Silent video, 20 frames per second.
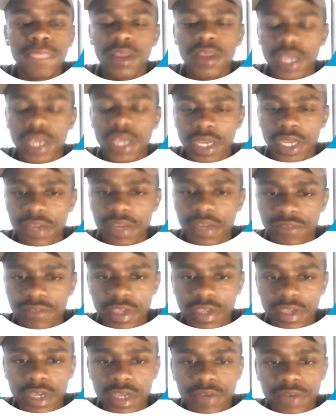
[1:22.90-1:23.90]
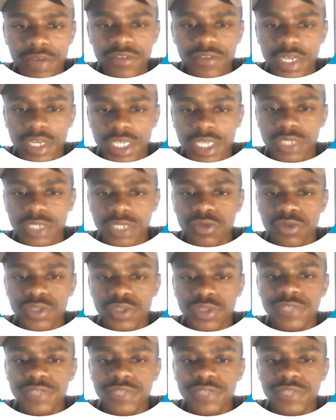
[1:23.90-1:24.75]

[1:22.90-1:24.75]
edaphic factors of which